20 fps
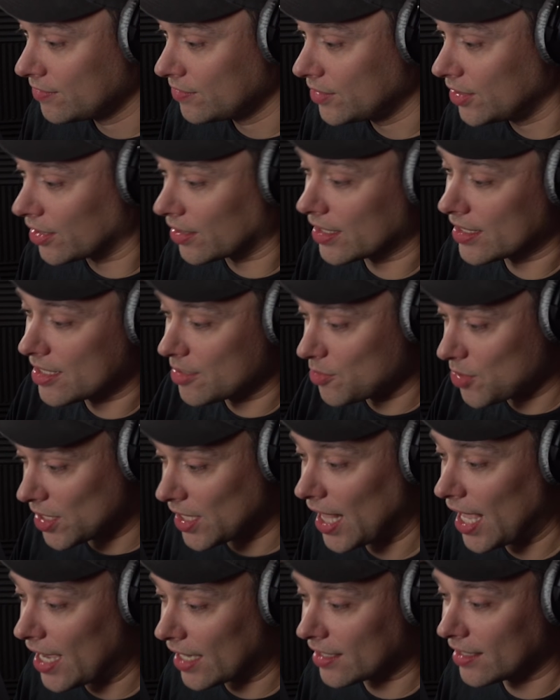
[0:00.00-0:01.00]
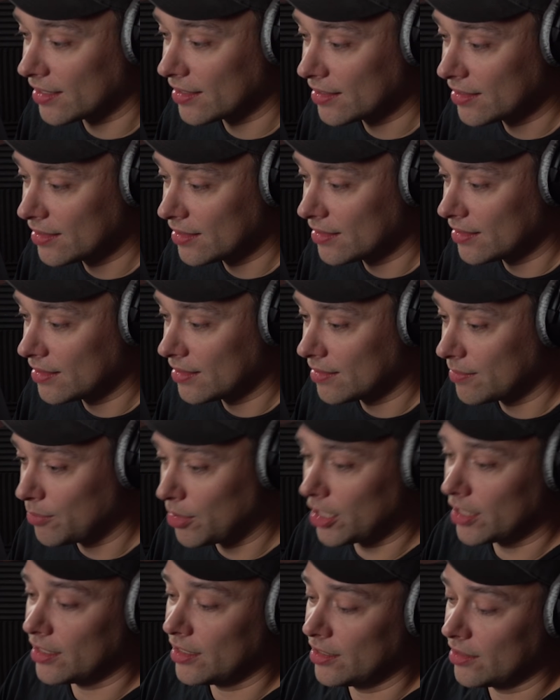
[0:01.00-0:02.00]
You'll get some slack,
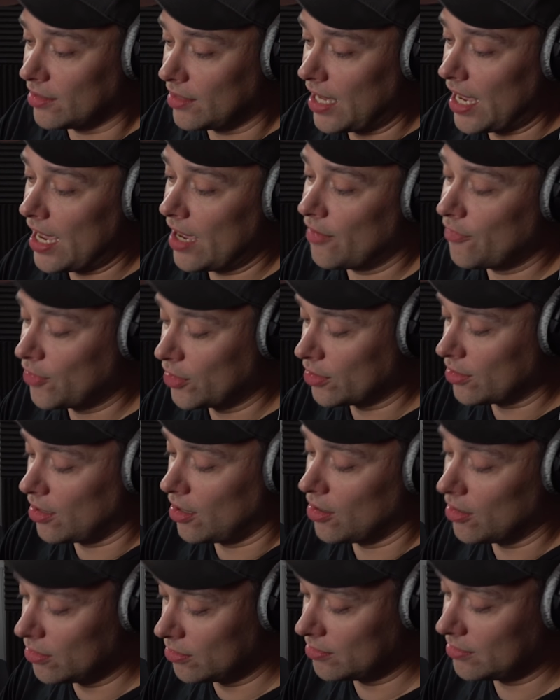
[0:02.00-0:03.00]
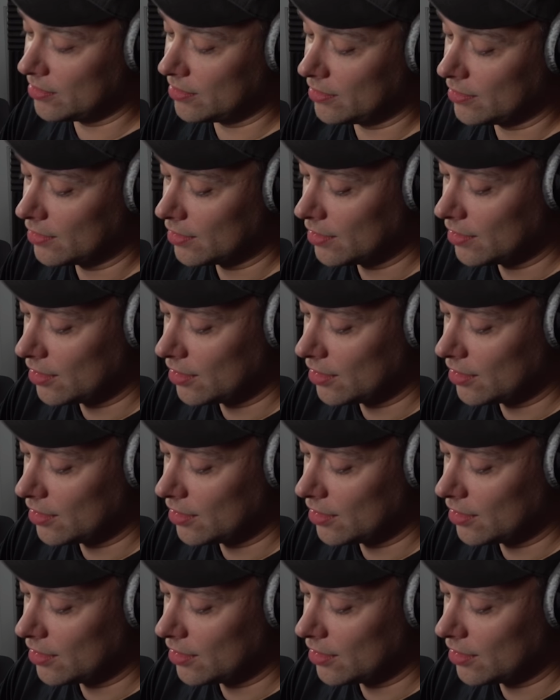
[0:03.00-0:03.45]
but you'll have your own